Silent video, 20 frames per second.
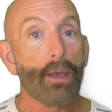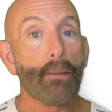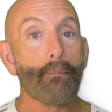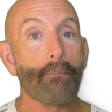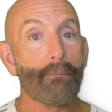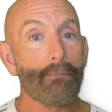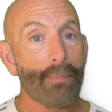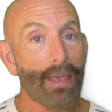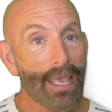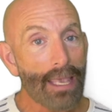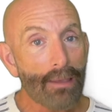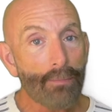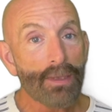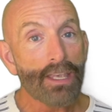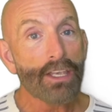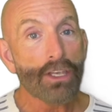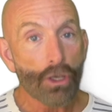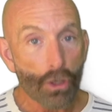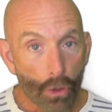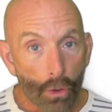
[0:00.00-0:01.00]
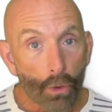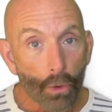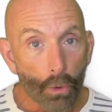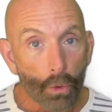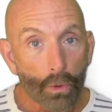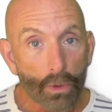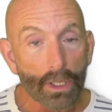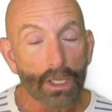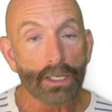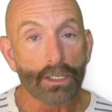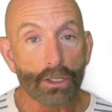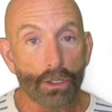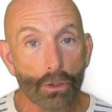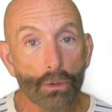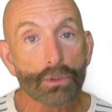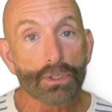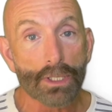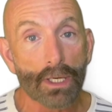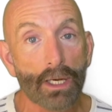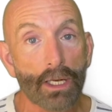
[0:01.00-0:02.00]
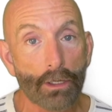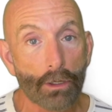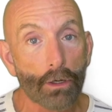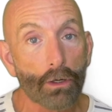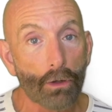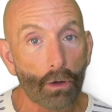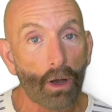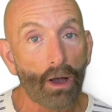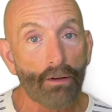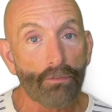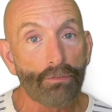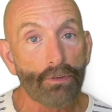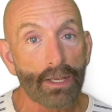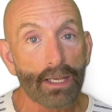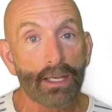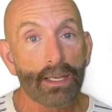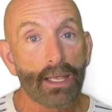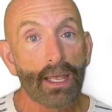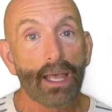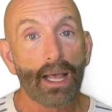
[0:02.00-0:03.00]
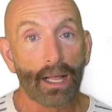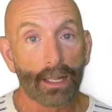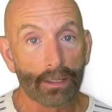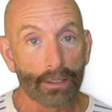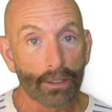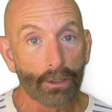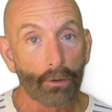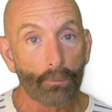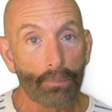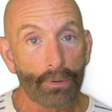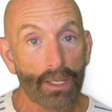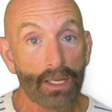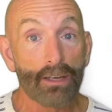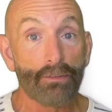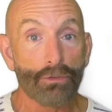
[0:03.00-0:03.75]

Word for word: Maybe you can use it in your coffee a little bit.